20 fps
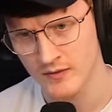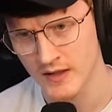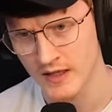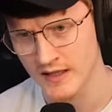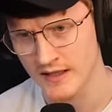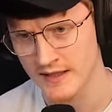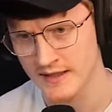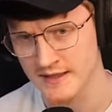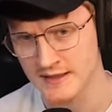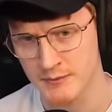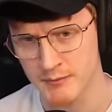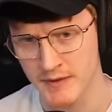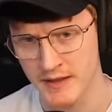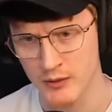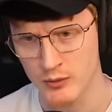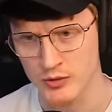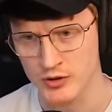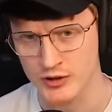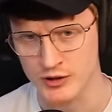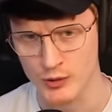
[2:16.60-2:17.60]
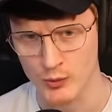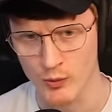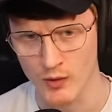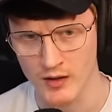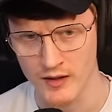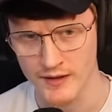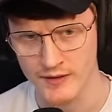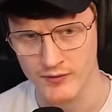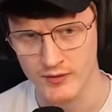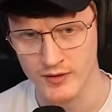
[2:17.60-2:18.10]
And its meal just
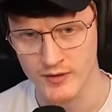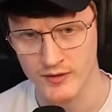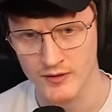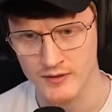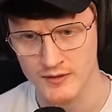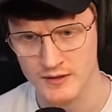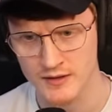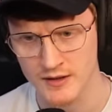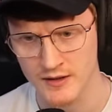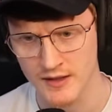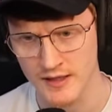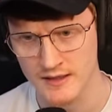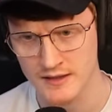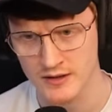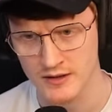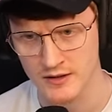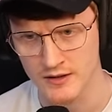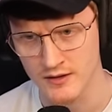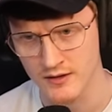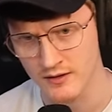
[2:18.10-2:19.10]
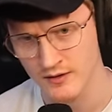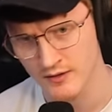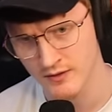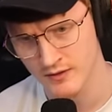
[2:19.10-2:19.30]
arrived. So that's good.